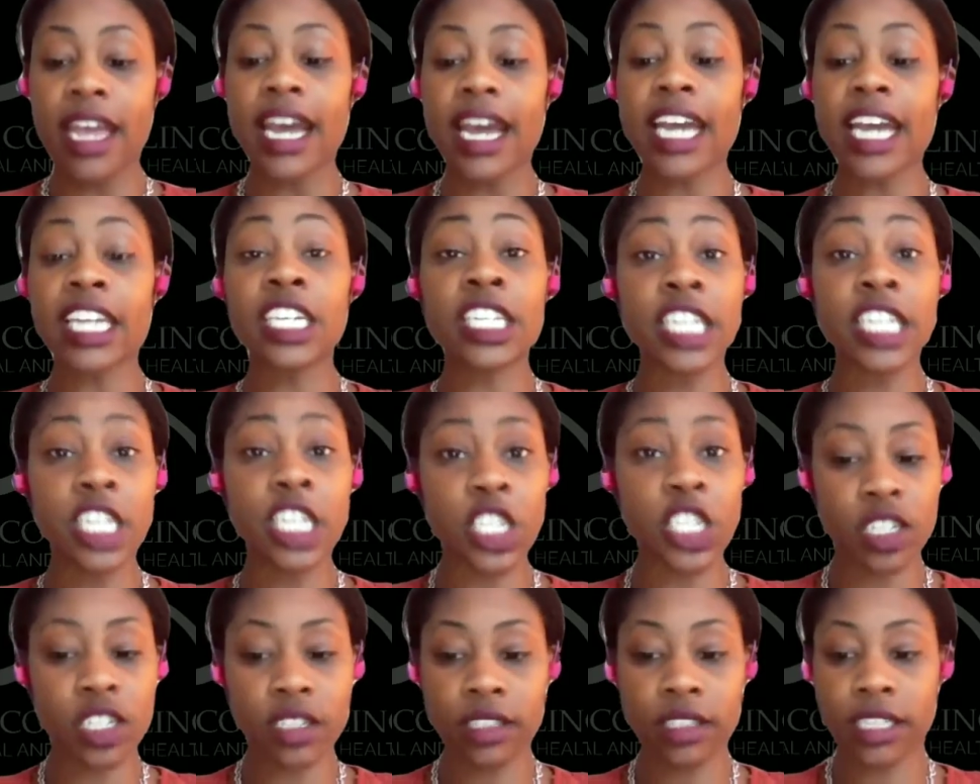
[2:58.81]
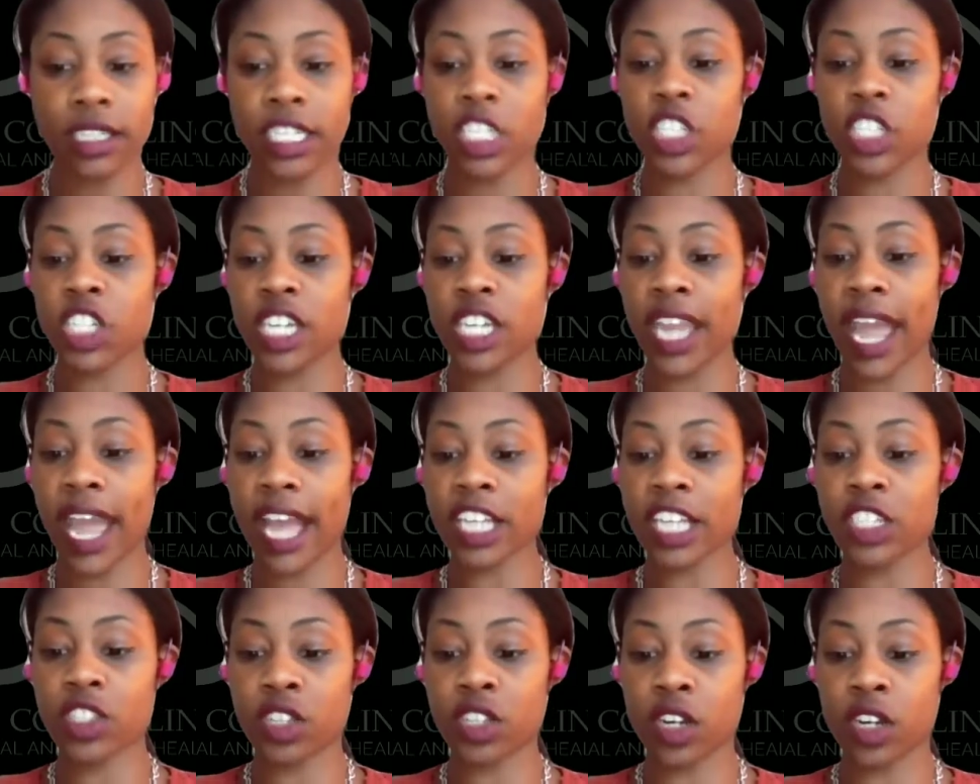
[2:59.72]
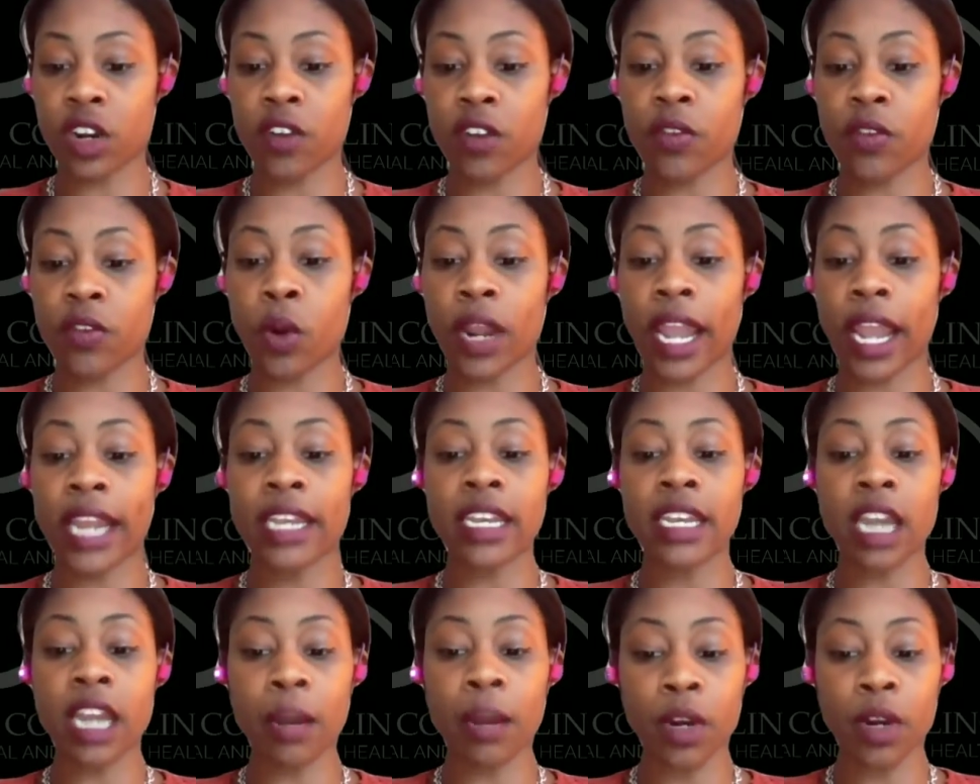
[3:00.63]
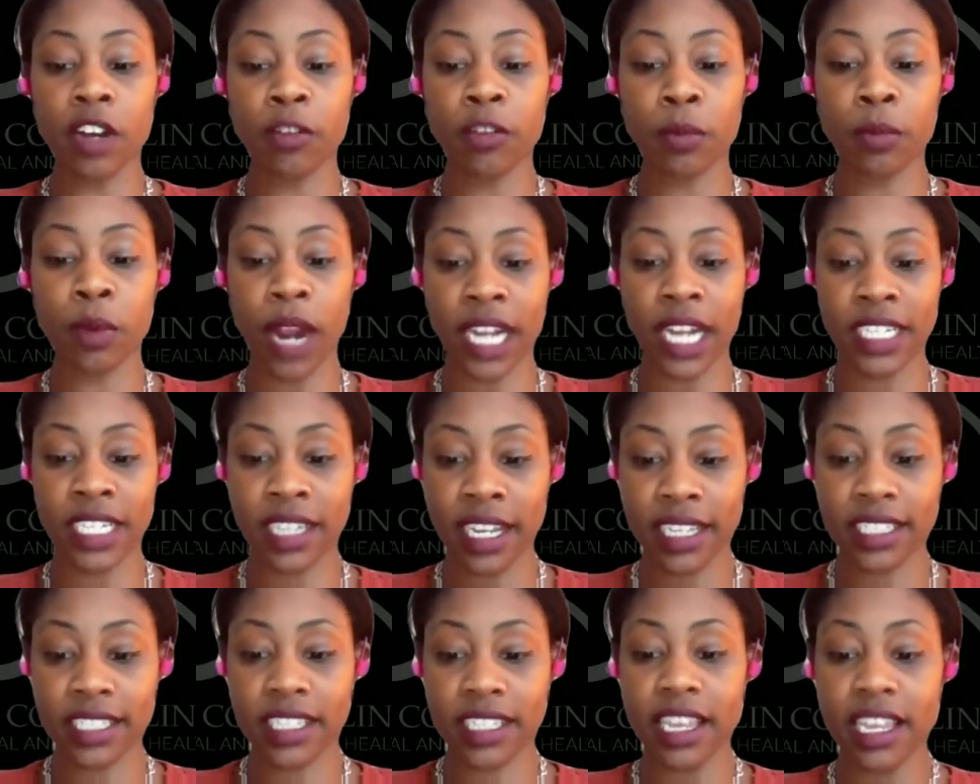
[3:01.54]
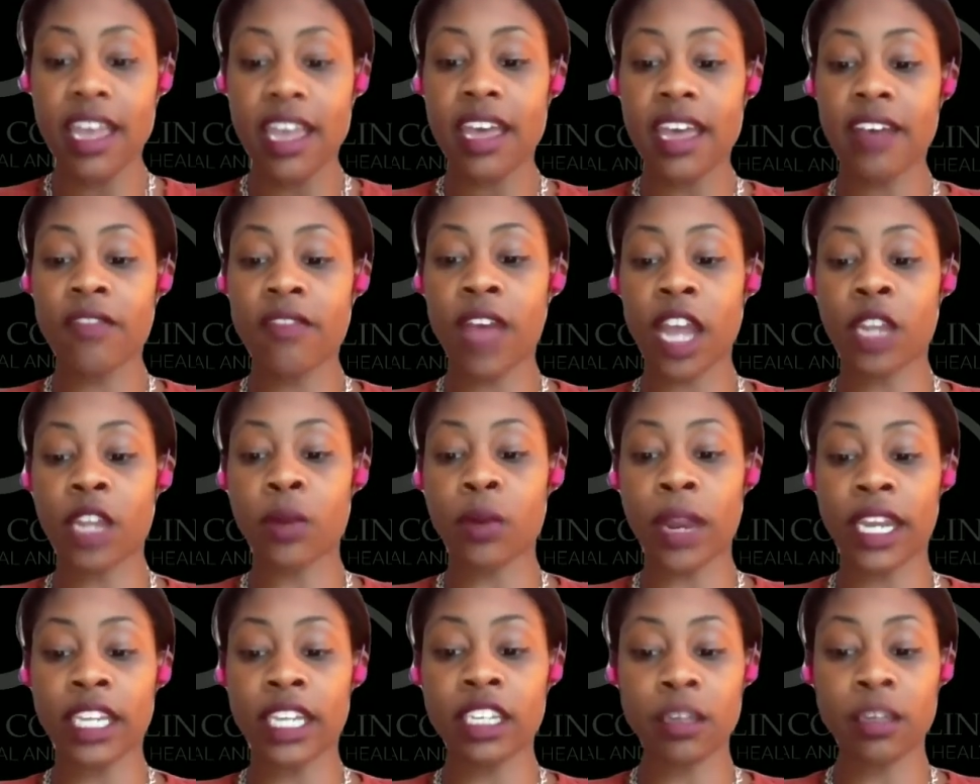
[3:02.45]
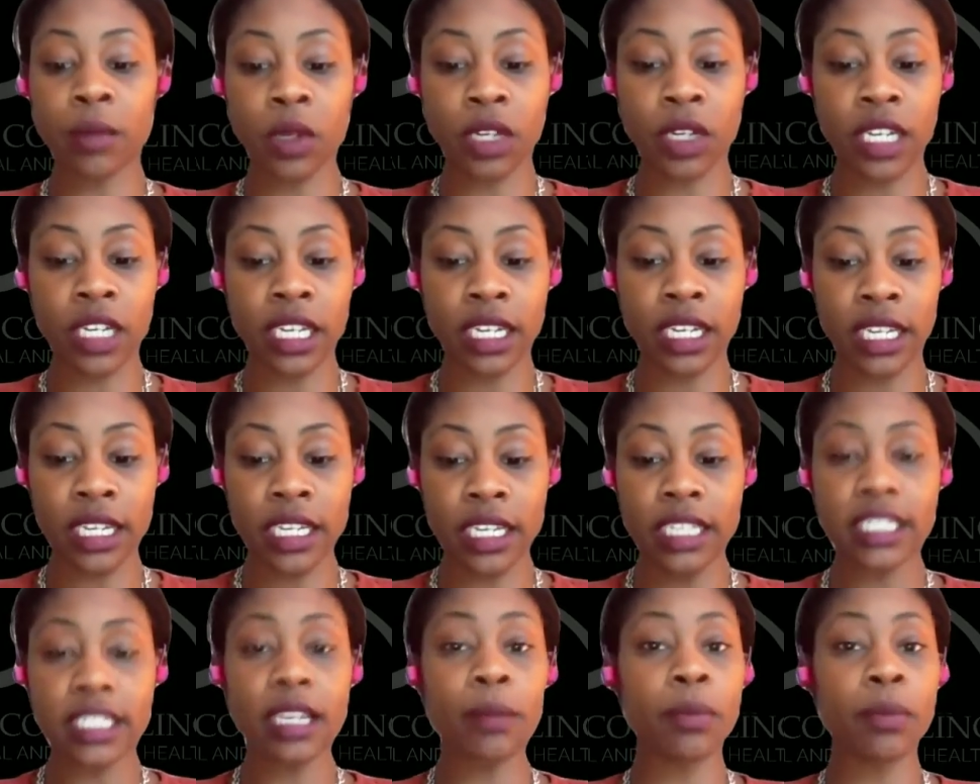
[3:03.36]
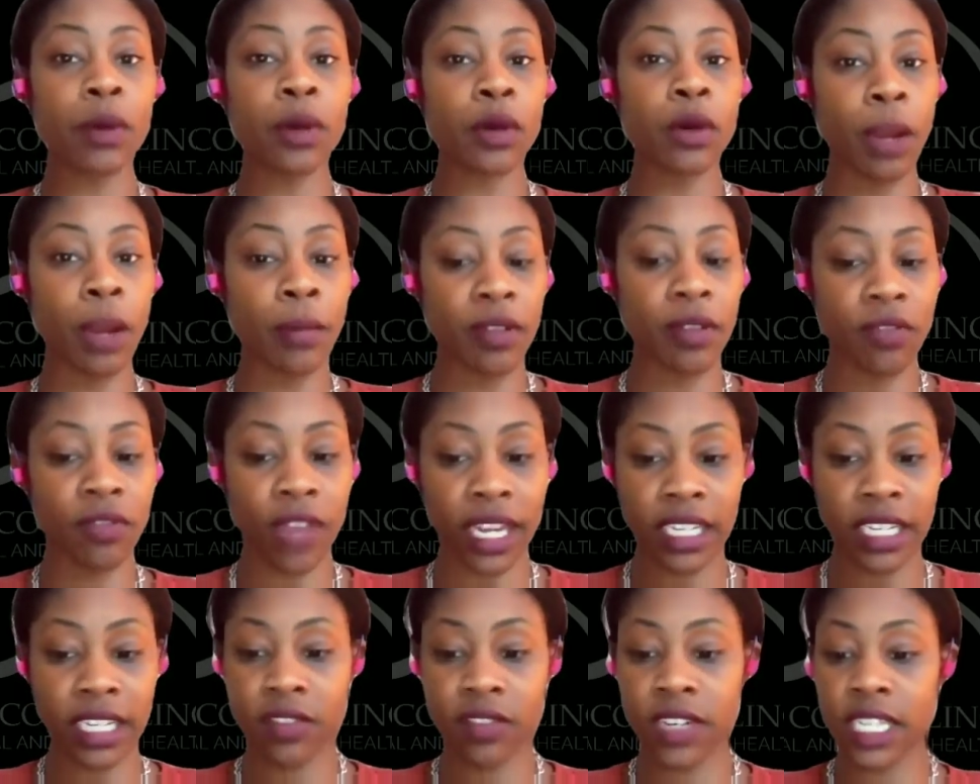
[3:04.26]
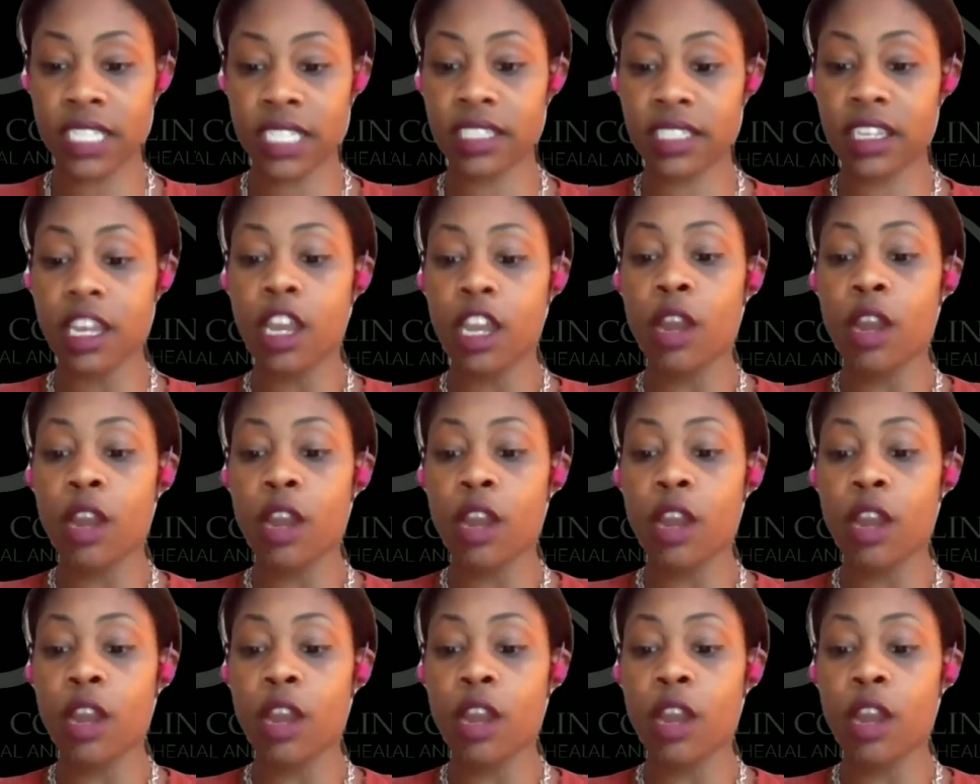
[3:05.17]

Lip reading: Additionally, she has served on a number of projects evaluating community needs and program effectiveness,